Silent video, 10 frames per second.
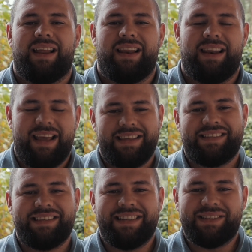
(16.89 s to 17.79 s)

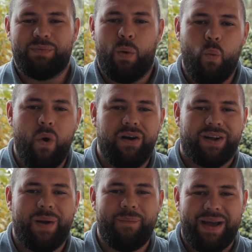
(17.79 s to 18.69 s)
Ladies and gentlemen,
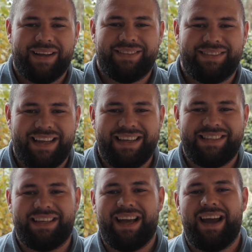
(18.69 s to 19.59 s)
welcome back to Daily
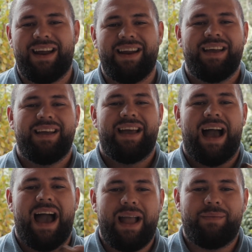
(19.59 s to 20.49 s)
Cigar.
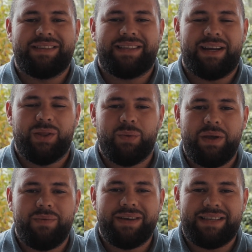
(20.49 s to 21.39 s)
I am Lizardo
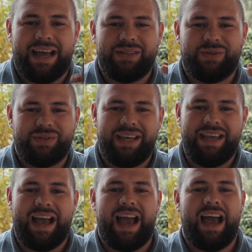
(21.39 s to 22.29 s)
Vivas, and
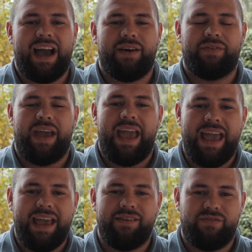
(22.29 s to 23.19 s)
today I have
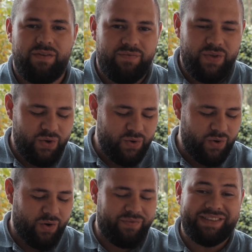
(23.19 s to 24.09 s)
a
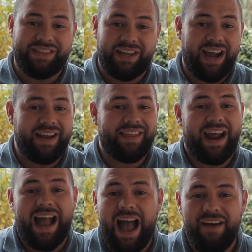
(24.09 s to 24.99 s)
review of a cigar that
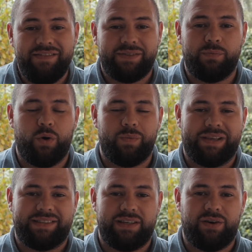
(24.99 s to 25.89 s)
I haven't smoked
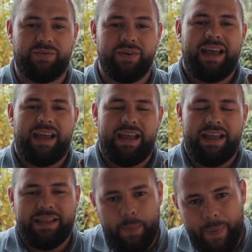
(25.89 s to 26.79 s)
myself.
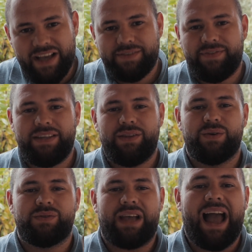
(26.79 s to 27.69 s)
In the past
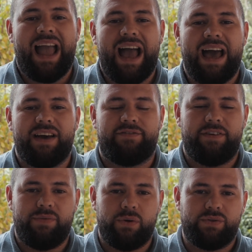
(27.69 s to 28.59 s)
videos, I have
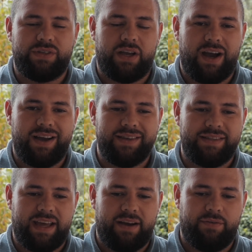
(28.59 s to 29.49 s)
reviewed cigars
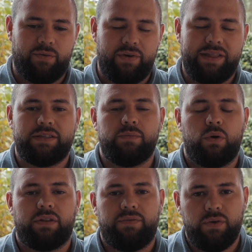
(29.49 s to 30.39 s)
that I've already
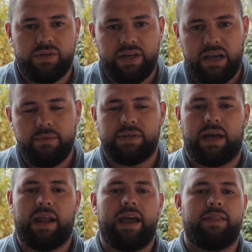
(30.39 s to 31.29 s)
smoked a few times
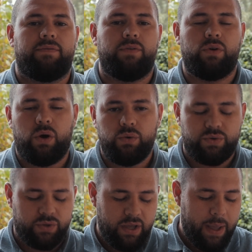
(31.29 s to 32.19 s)
and I had a few
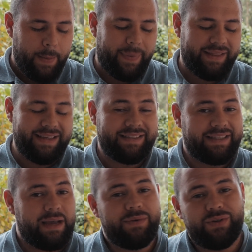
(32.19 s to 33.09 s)
notes, but this
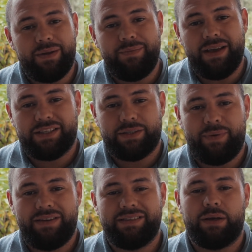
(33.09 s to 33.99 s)
time is going to be an
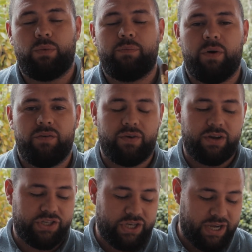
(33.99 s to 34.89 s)
experience that we're both
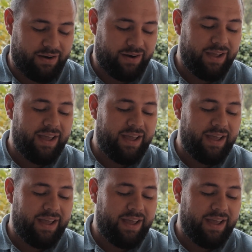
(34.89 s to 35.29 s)
going to share.